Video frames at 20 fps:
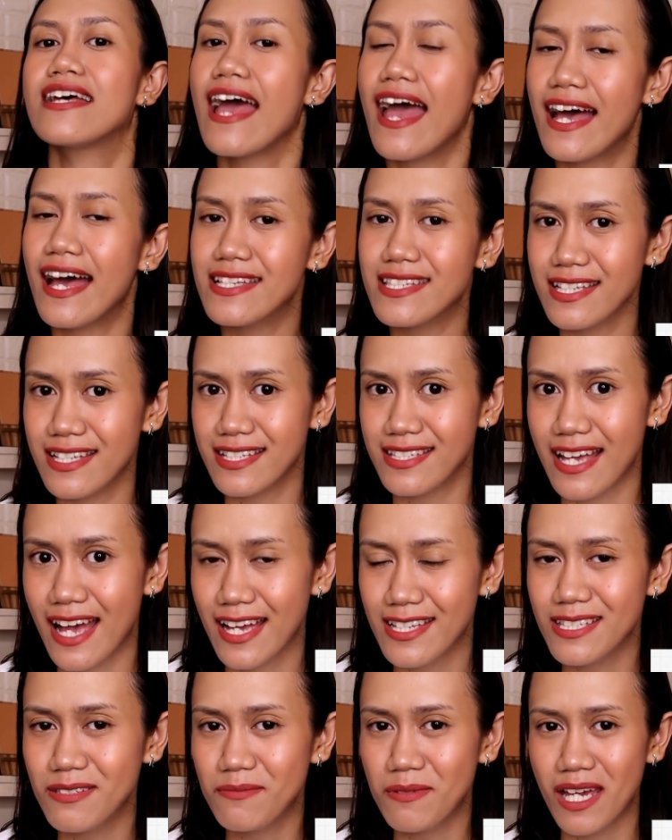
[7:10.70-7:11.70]

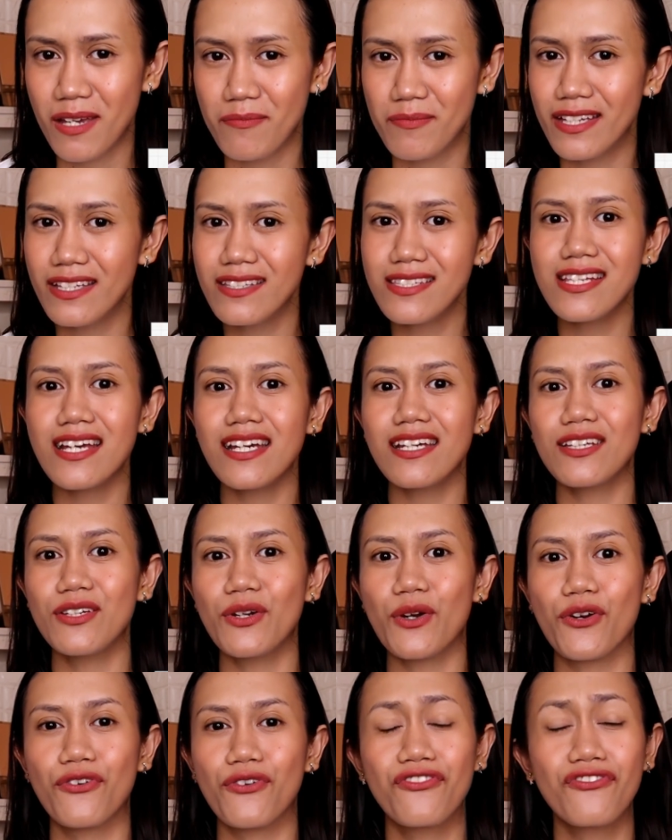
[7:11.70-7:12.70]
SSS payment,
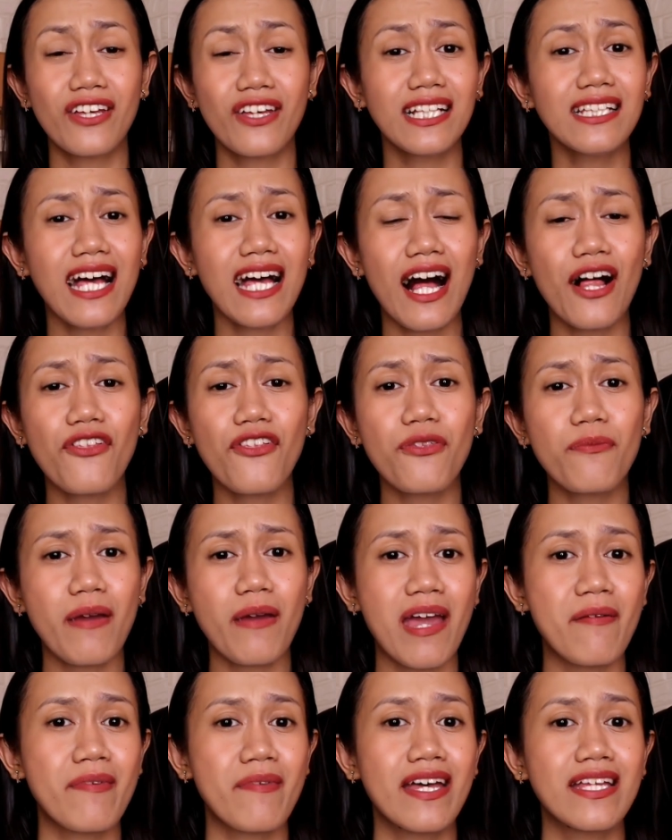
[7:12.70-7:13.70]
your PhilHealth
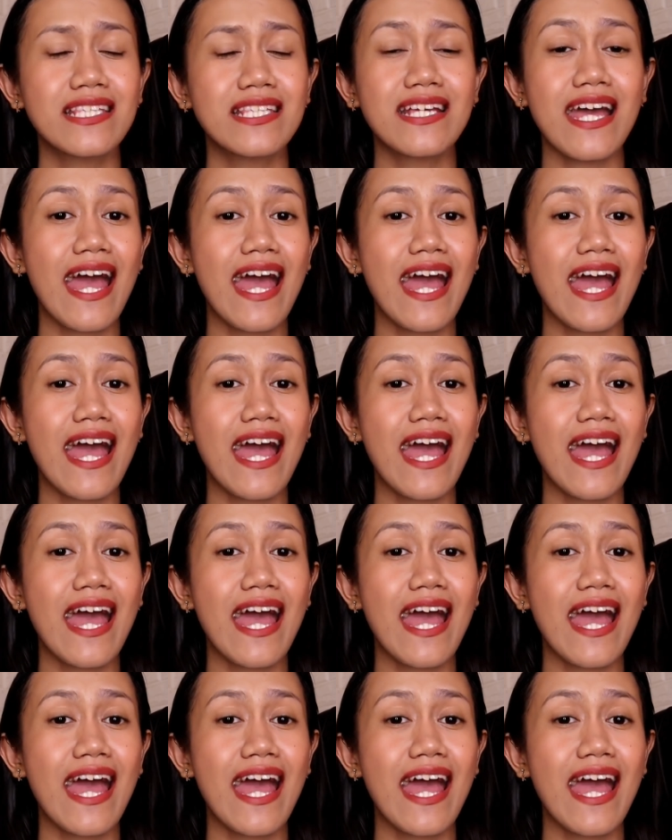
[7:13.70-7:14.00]
payment,